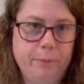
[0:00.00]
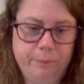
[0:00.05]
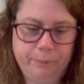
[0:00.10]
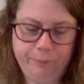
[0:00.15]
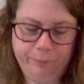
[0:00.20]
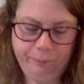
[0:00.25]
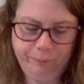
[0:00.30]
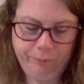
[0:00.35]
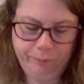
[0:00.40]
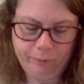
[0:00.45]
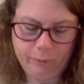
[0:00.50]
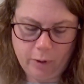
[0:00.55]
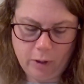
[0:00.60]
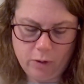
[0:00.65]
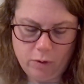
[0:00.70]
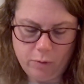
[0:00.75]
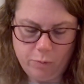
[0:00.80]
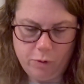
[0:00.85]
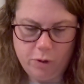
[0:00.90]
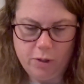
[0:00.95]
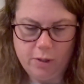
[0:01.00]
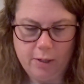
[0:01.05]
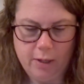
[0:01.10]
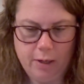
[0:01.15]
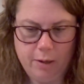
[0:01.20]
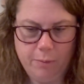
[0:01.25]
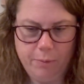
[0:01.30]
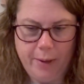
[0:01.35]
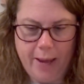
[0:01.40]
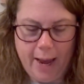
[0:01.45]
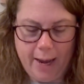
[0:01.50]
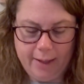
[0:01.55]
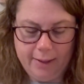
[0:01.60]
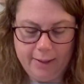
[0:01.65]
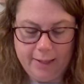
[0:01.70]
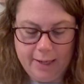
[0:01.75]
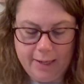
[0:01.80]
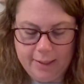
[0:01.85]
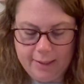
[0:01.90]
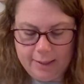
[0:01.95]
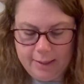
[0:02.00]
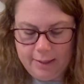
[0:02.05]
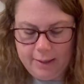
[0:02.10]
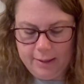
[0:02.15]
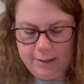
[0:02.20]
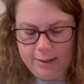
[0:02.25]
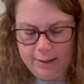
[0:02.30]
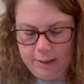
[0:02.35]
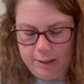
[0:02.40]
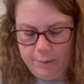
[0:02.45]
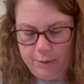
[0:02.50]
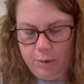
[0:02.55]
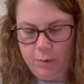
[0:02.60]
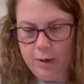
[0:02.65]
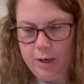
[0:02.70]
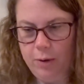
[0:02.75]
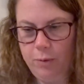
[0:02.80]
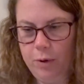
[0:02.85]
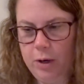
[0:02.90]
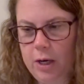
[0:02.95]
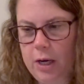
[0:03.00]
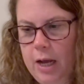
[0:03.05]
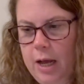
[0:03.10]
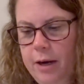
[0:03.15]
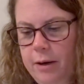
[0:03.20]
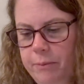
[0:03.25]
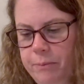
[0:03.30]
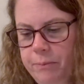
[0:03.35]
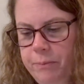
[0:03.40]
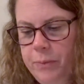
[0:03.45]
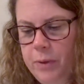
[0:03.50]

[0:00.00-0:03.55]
So I'm just gonna pack this, and it's gonna be what I work on.